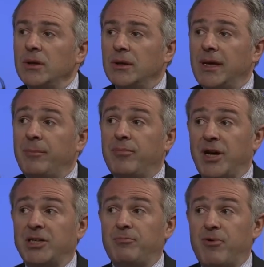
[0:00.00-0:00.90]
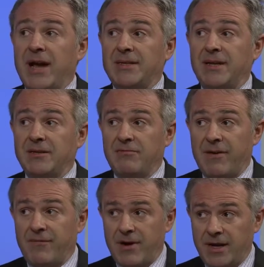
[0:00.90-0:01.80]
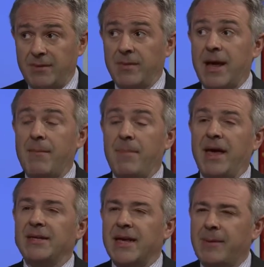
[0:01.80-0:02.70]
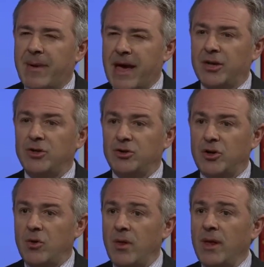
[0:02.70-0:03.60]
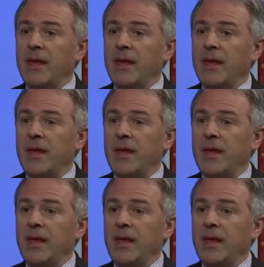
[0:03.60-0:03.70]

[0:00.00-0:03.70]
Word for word: The British Brexit referendum campaign, take back control.